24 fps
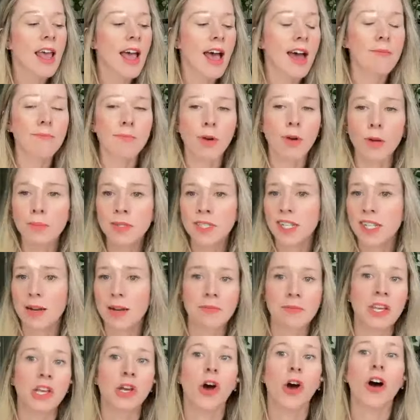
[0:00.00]
And Bobsled,
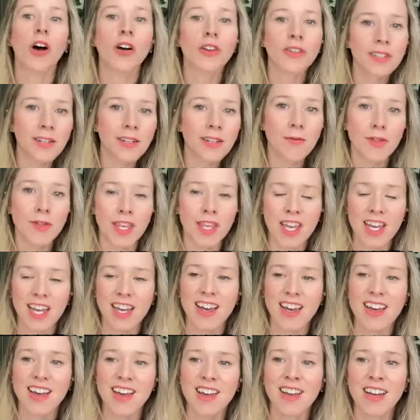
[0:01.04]
because of
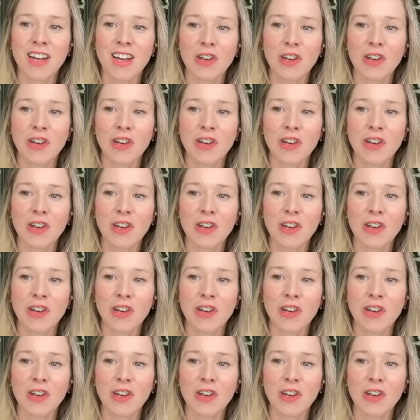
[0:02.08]
the